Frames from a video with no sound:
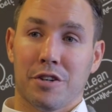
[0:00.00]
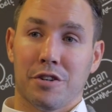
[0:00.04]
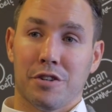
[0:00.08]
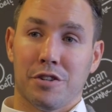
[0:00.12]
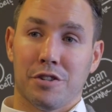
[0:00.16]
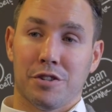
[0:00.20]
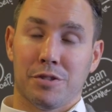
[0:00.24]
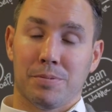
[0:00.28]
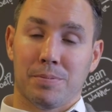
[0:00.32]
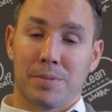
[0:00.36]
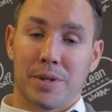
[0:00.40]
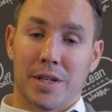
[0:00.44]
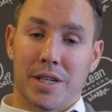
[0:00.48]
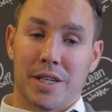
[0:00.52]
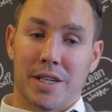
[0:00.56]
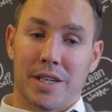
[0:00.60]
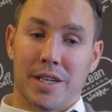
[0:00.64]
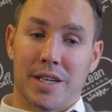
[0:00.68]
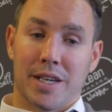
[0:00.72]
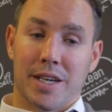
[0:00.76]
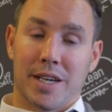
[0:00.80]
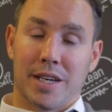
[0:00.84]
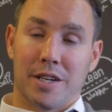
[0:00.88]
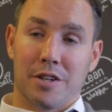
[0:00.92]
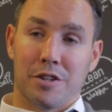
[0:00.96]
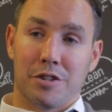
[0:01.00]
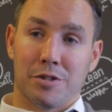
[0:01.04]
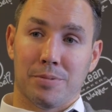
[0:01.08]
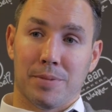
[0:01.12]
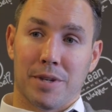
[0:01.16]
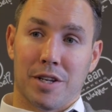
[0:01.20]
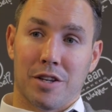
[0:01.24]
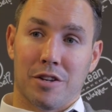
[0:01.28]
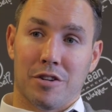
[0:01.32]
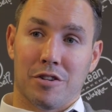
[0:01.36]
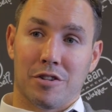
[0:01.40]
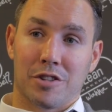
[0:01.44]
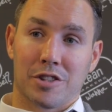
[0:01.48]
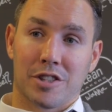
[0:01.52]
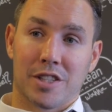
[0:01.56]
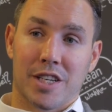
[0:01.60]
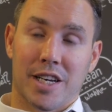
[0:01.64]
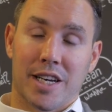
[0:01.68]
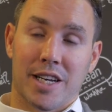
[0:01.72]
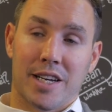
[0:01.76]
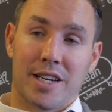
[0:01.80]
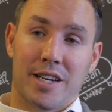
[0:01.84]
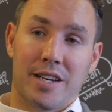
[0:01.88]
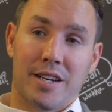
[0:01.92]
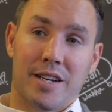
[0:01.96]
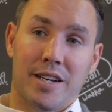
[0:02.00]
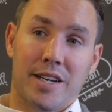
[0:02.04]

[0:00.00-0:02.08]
who's been who's been alongside